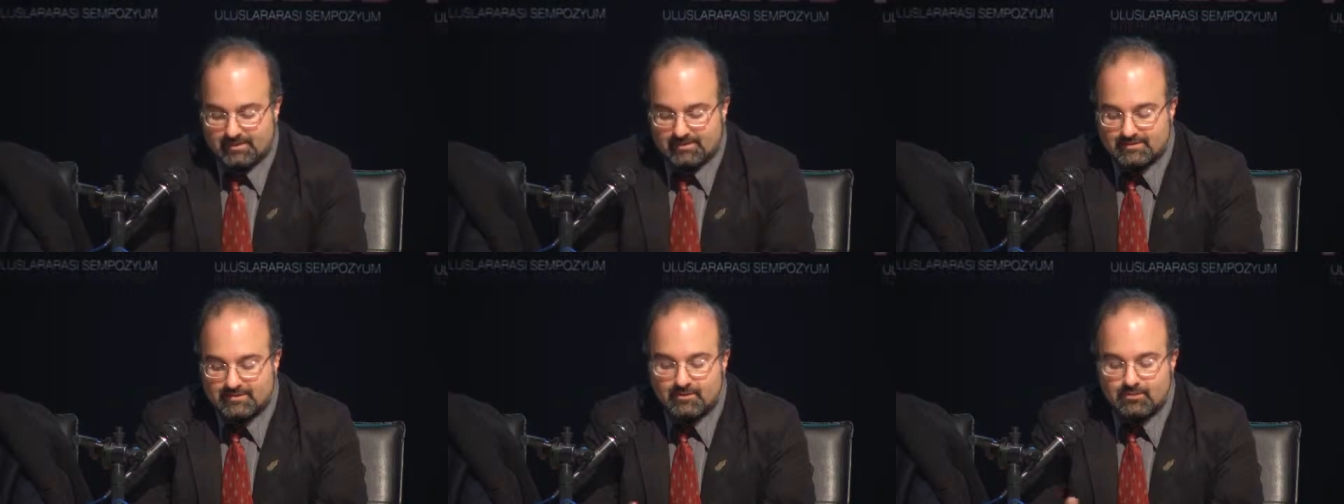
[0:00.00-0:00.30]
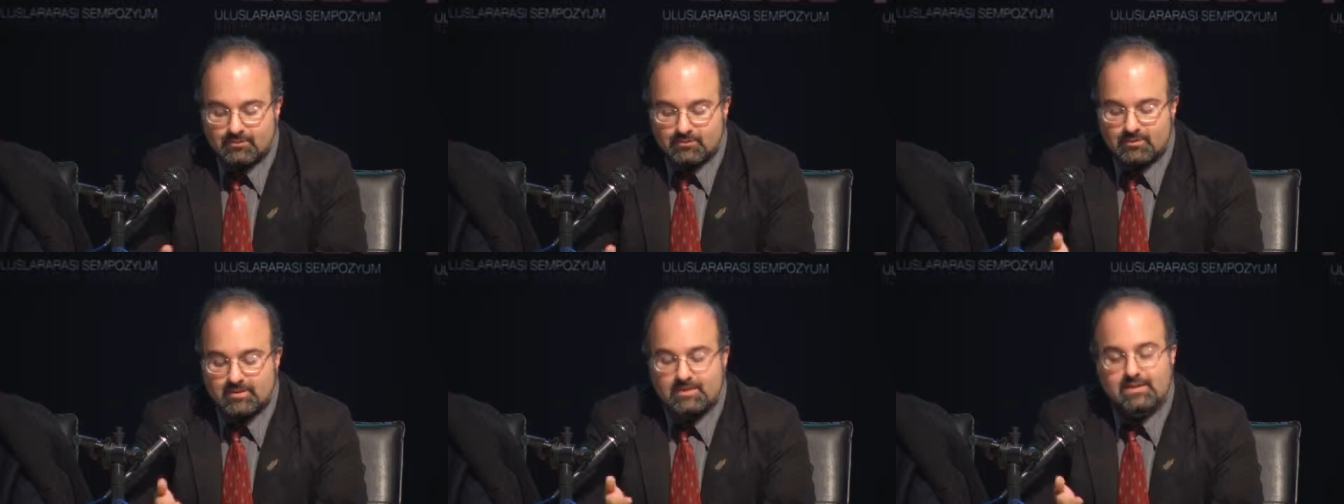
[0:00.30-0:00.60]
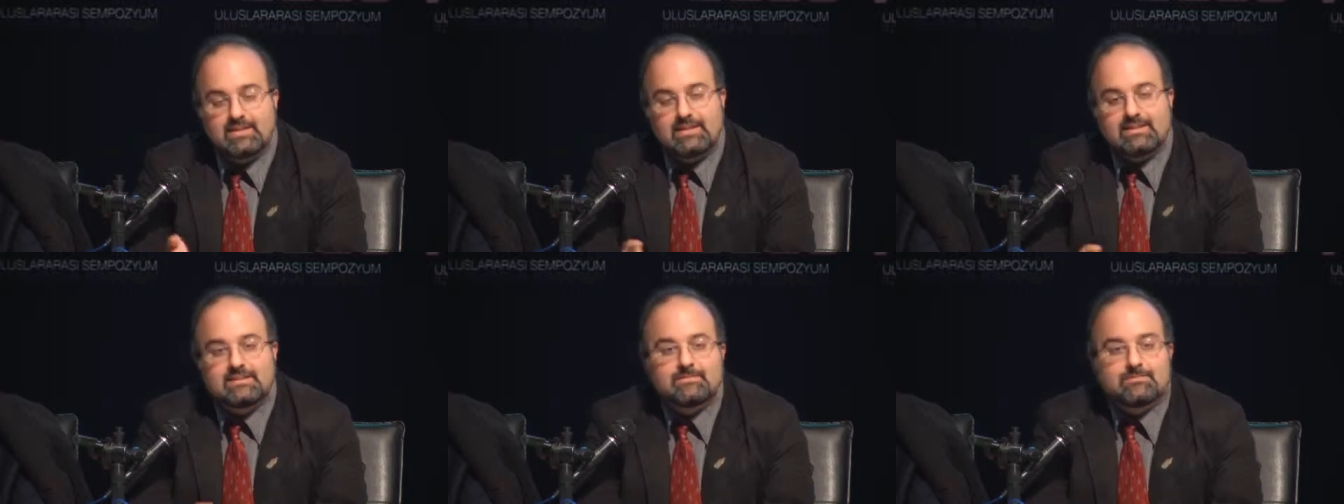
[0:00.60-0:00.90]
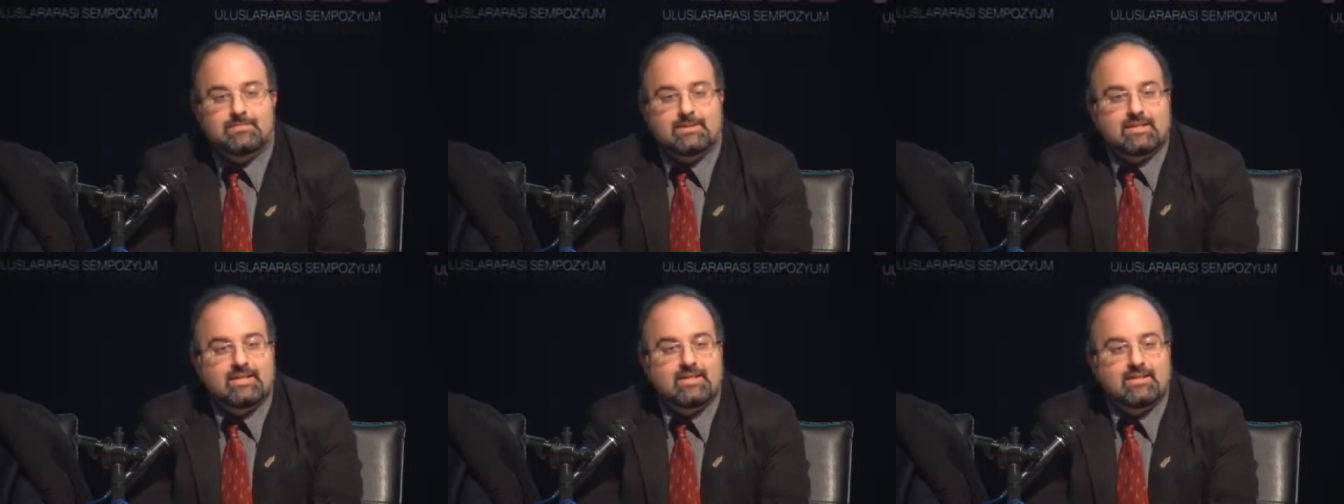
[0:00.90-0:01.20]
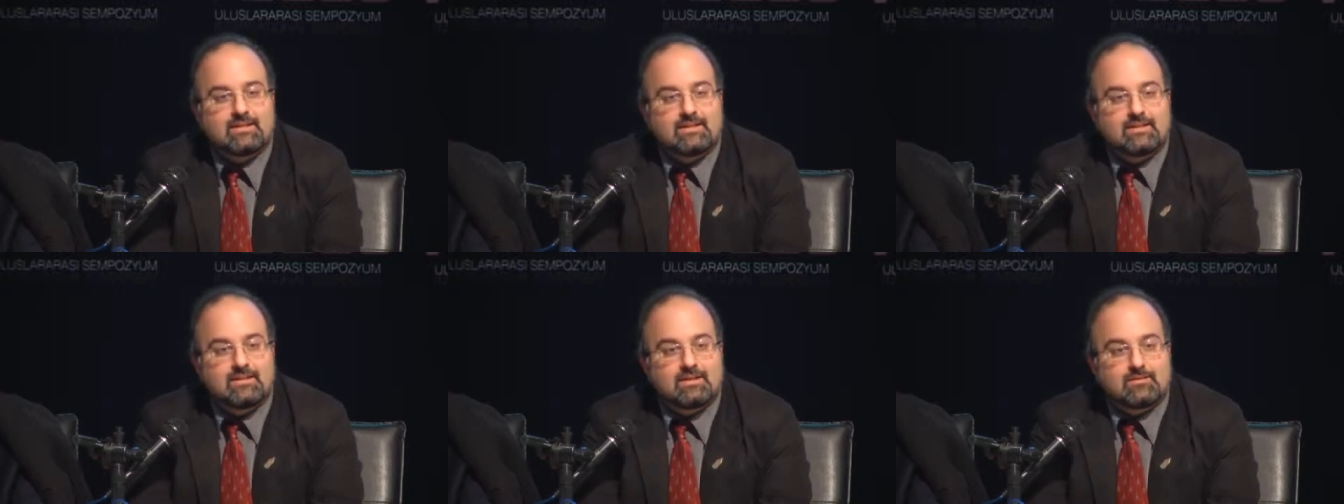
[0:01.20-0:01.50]
So let's
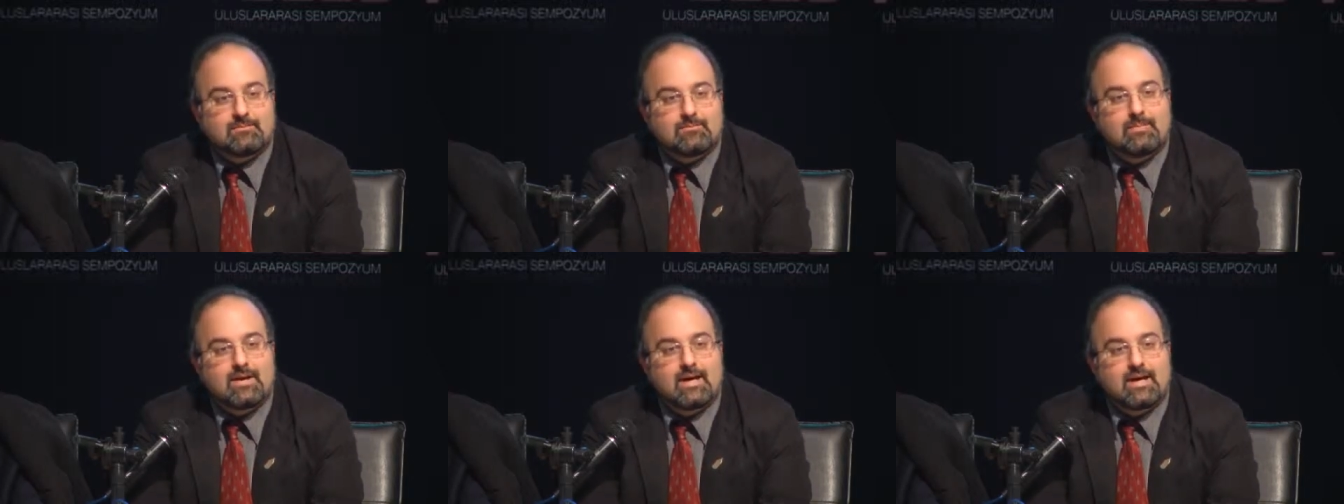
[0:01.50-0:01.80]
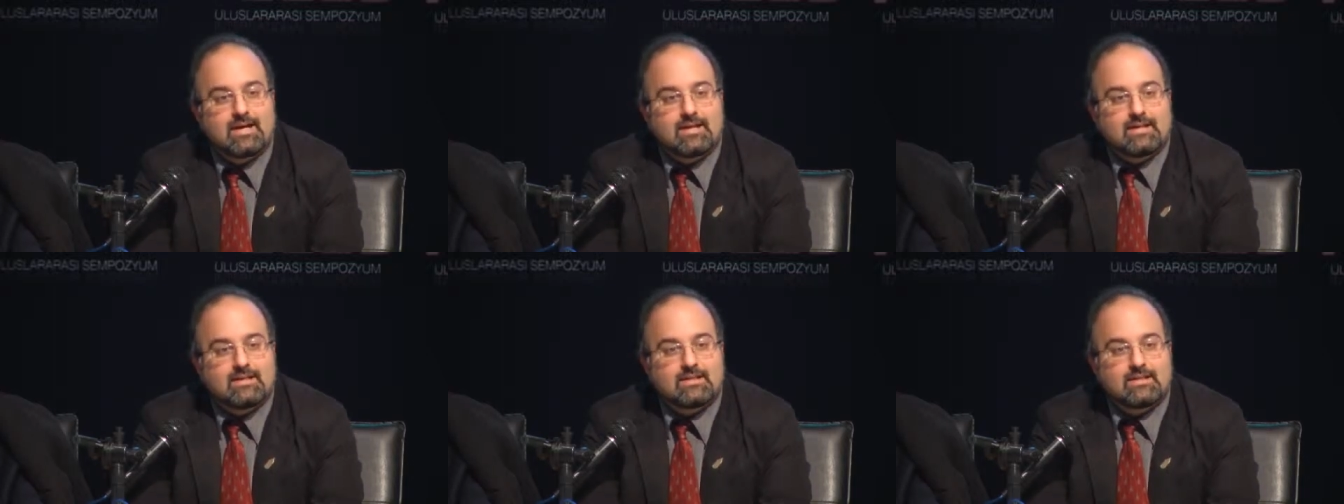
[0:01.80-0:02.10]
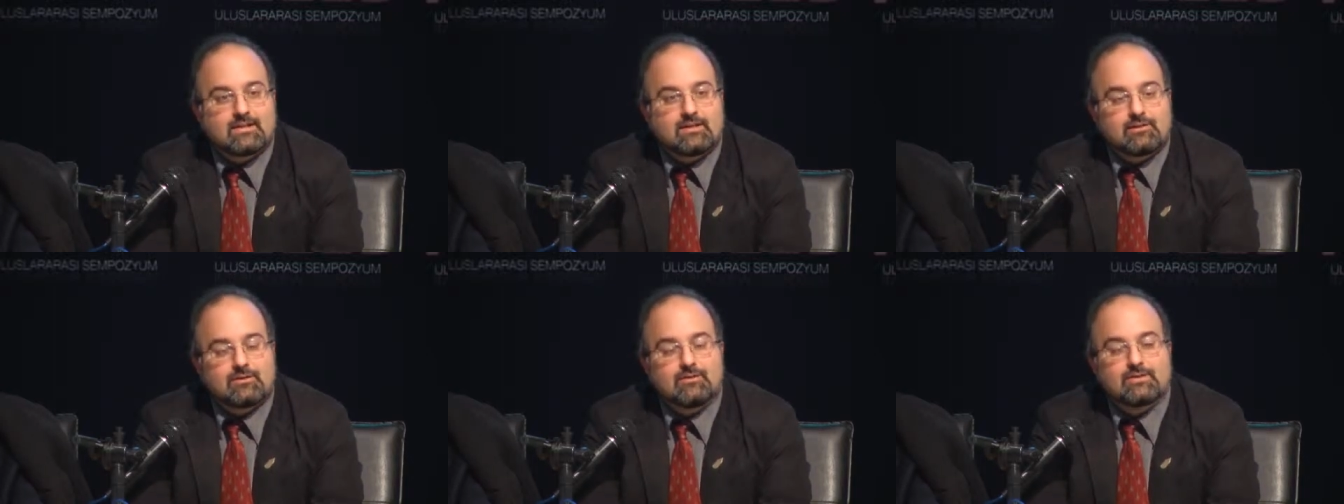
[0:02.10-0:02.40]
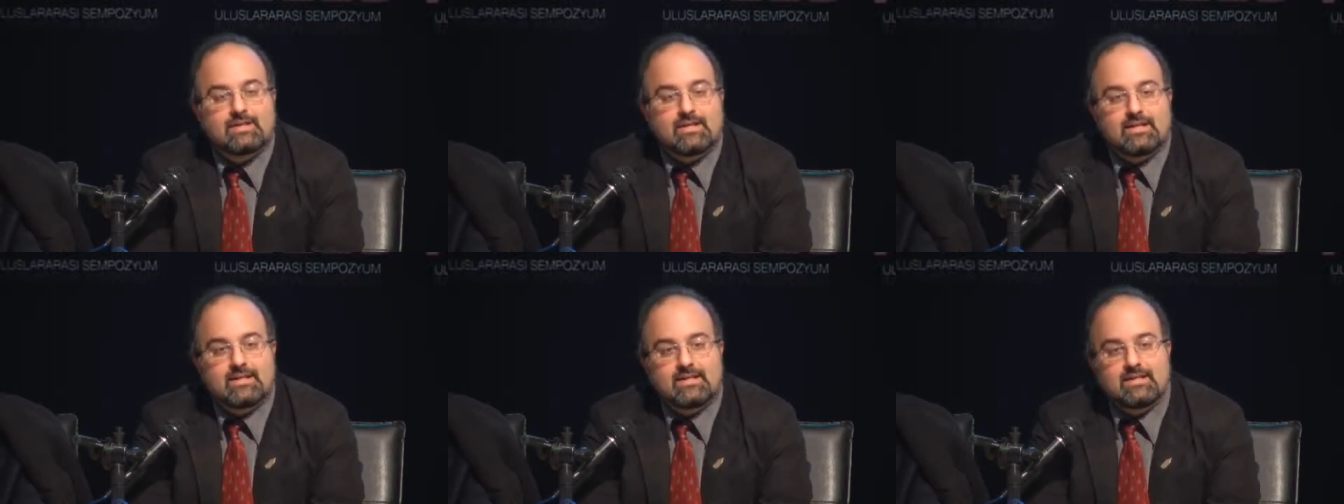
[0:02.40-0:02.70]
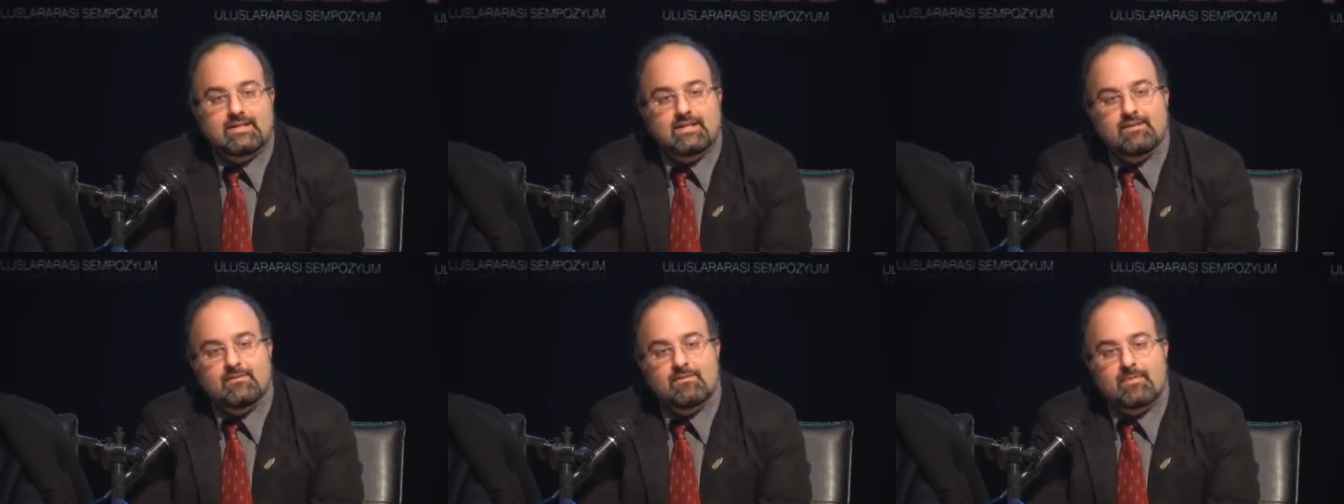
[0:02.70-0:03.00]
begin by
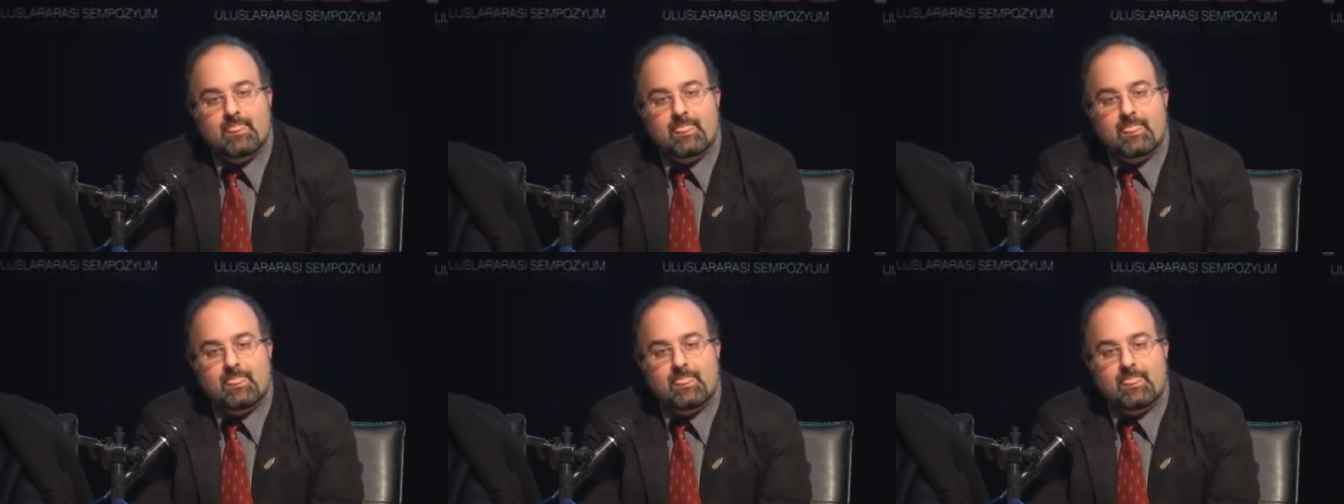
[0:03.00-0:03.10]
looking